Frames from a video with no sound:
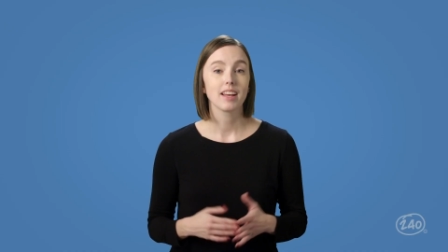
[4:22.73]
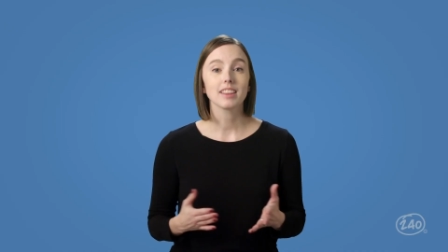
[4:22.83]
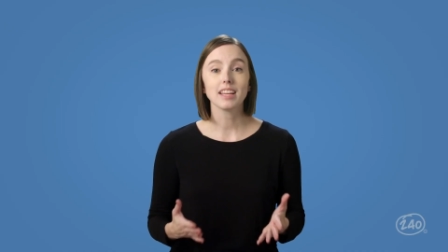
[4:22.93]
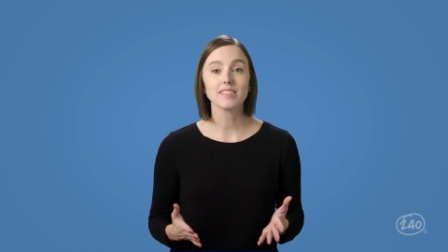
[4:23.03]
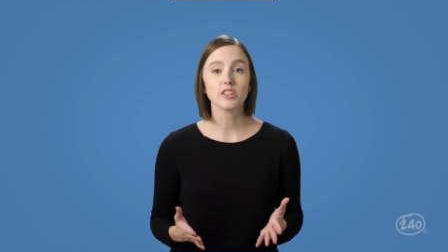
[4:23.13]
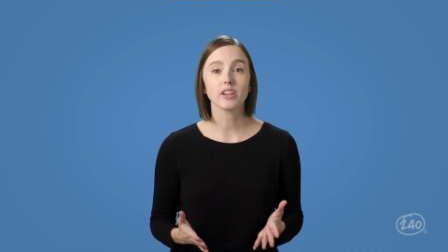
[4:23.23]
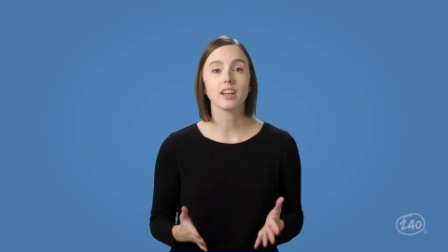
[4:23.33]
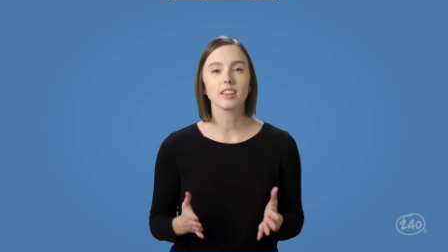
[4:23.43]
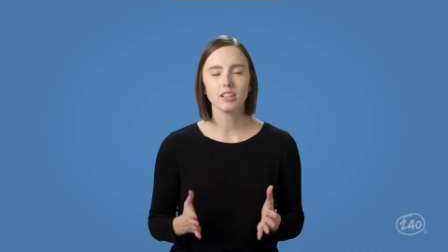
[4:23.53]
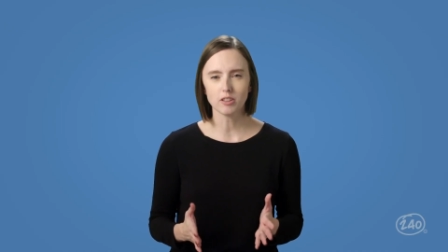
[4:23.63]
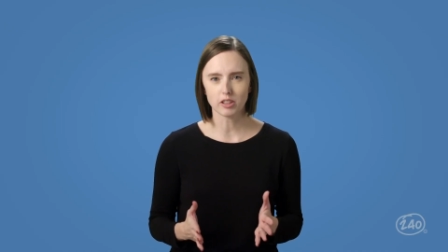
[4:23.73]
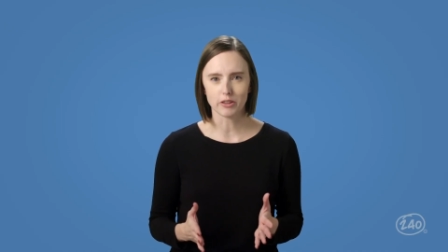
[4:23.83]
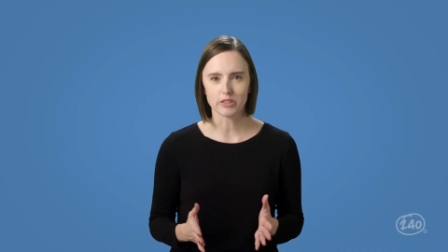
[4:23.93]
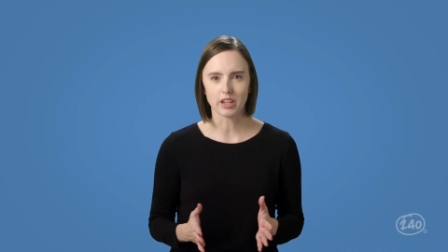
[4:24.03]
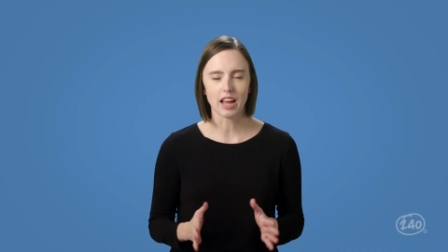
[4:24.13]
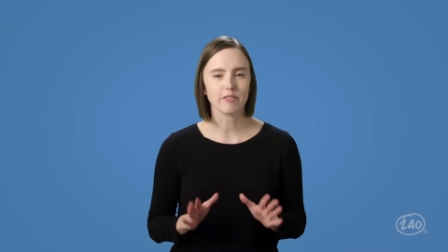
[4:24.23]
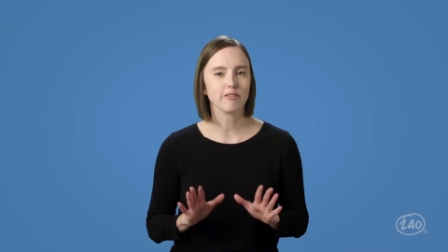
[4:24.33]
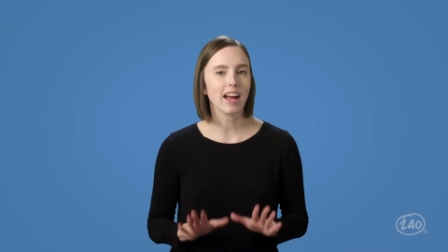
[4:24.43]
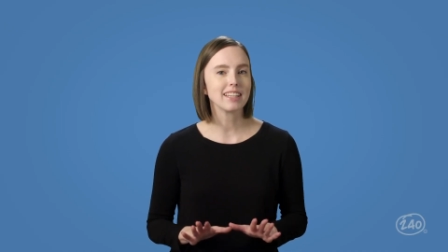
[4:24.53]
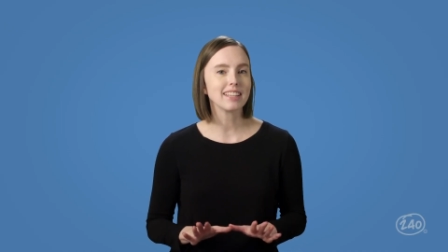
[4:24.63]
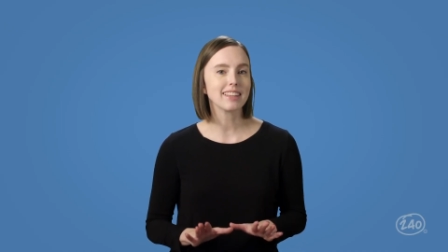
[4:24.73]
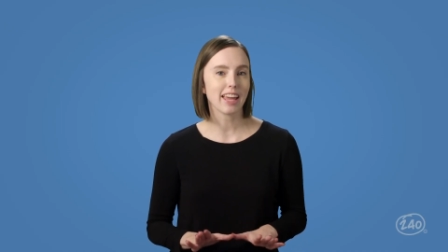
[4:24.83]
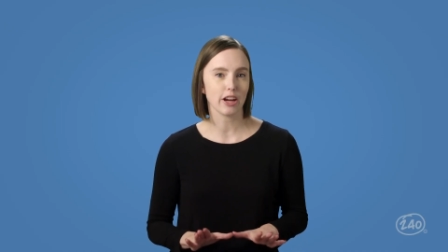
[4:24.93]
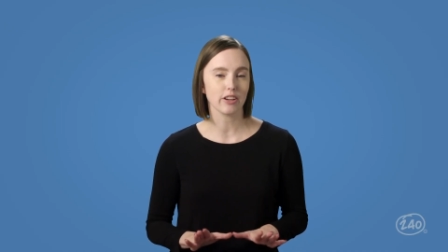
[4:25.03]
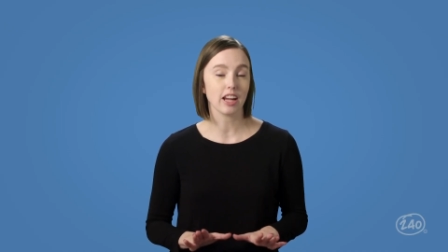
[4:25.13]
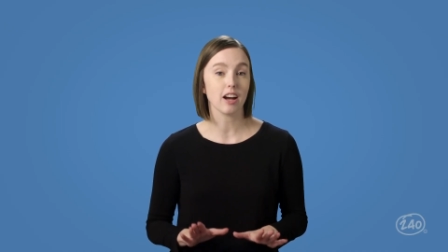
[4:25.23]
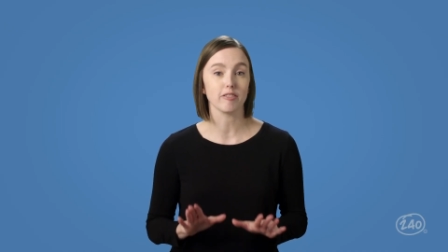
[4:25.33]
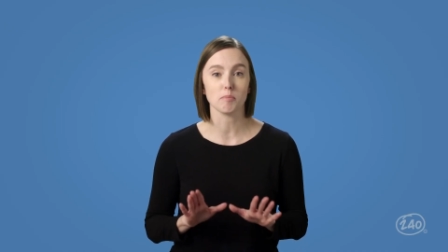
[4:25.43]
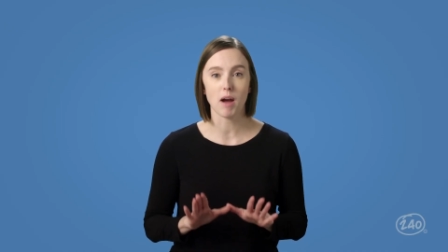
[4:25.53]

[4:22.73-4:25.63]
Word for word: Let's look a little closer at finding the area of a